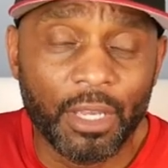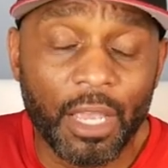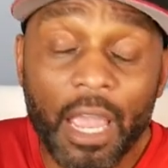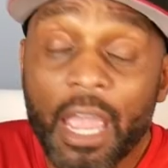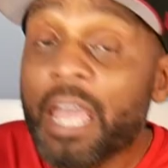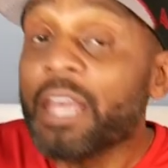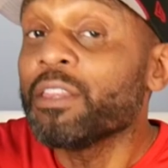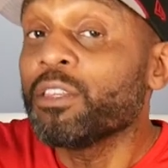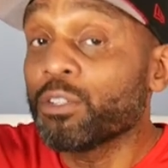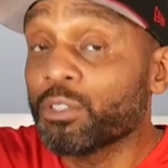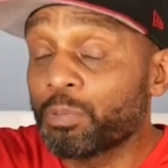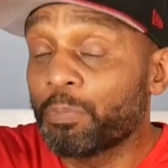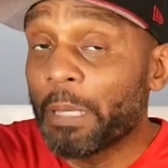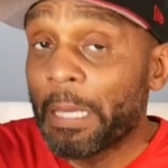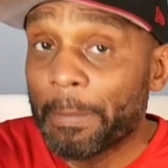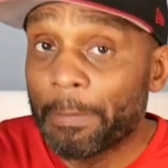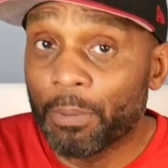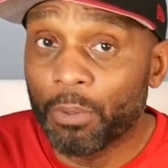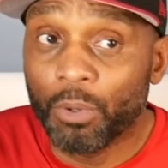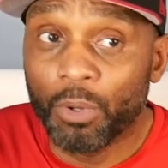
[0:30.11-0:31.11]
and those
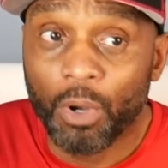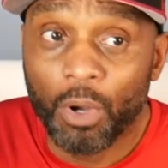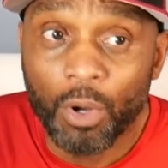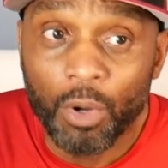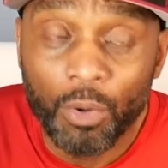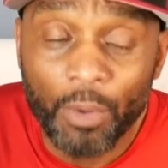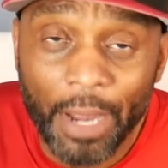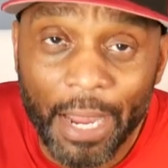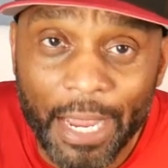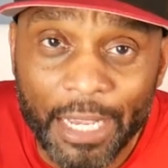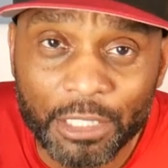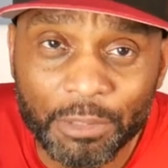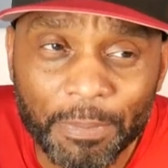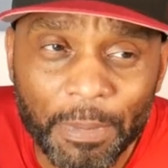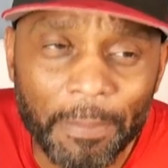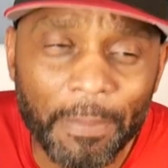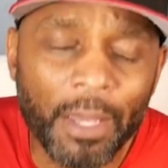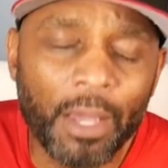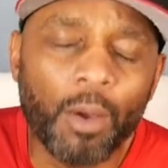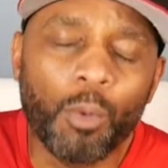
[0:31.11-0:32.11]
people who ask
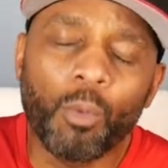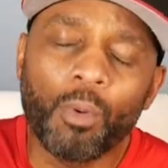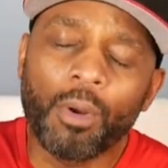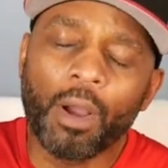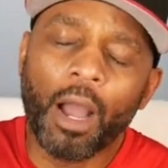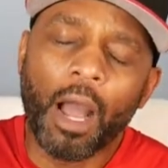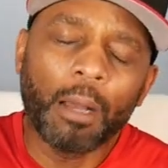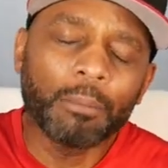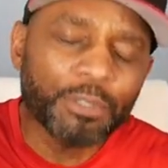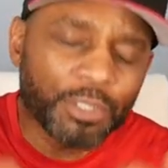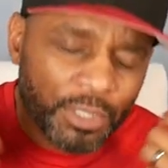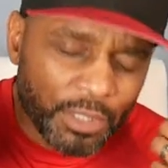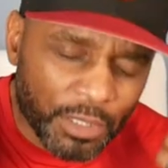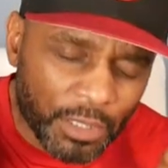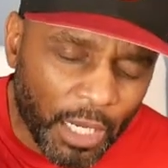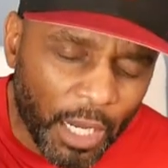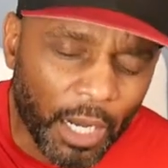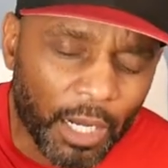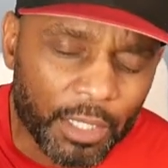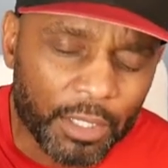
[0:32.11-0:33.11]
me, man, I'm
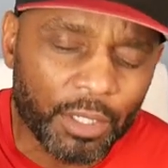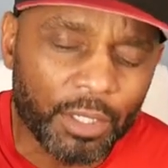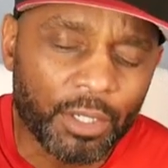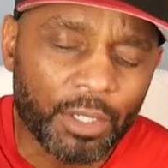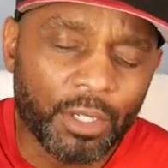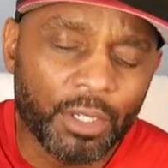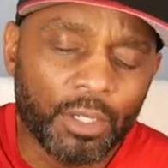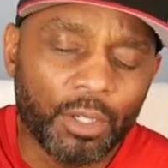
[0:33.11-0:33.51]
stuck.